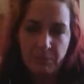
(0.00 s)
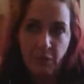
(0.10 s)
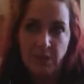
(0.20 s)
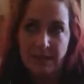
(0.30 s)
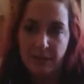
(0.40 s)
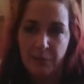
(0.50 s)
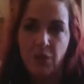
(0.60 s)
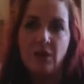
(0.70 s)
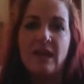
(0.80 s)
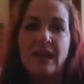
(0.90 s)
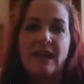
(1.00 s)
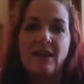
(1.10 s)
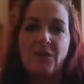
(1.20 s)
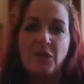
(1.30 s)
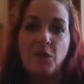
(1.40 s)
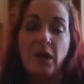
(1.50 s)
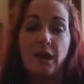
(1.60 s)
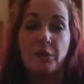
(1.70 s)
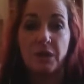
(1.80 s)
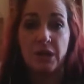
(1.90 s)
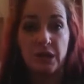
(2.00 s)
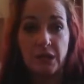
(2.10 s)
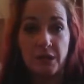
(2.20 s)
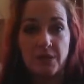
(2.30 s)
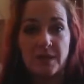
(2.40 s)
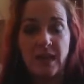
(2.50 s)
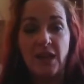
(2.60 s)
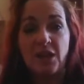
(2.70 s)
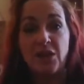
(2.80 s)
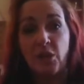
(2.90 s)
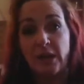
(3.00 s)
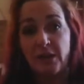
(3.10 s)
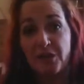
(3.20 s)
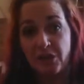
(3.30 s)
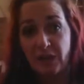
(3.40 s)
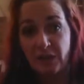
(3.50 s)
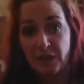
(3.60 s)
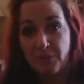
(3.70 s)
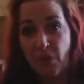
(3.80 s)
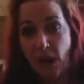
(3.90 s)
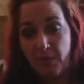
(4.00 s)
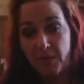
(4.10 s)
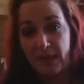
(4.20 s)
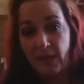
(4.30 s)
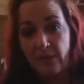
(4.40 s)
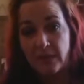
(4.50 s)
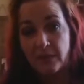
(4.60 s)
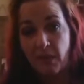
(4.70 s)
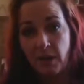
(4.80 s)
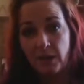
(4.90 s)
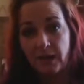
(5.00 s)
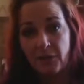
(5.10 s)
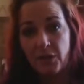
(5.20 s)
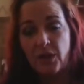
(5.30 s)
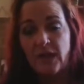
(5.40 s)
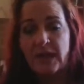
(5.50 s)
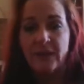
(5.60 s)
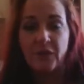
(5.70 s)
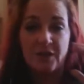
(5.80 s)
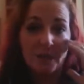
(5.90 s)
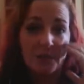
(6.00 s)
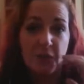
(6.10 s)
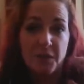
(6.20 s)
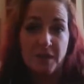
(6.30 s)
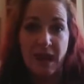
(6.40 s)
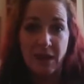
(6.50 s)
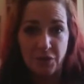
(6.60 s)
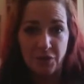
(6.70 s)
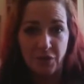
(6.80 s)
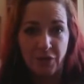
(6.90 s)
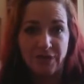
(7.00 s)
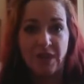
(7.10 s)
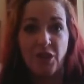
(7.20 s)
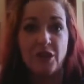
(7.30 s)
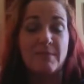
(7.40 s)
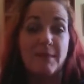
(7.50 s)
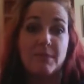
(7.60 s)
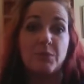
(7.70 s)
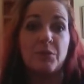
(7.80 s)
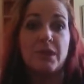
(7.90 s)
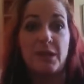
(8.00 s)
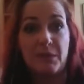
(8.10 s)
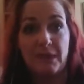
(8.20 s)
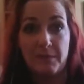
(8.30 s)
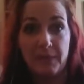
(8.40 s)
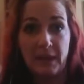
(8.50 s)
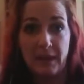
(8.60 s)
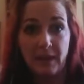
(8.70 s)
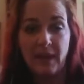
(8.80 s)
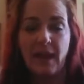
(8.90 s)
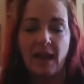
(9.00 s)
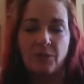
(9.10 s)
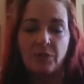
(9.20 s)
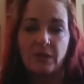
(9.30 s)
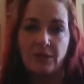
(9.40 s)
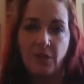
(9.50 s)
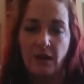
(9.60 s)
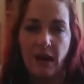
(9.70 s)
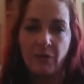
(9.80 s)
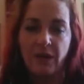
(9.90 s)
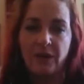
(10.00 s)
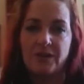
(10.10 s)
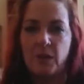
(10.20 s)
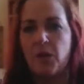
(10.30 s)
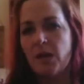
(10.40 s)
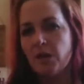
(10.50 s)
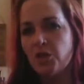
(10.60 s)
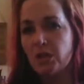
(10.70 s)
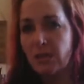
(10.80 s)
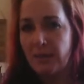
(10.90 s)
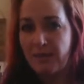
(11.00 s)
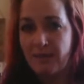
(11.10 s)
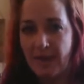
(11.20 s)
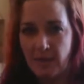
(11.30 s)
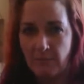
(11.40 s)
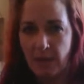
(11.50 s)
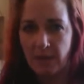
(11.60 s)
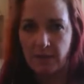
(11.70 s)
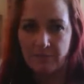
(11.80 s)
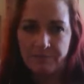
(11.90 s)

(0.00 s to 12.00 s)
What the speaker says: For example, if you are a recluse, your energy field is probably on the smaller level. If you're someone who's an extrovert, then yours might be really, really big and really far out there. So just keeping that in mind.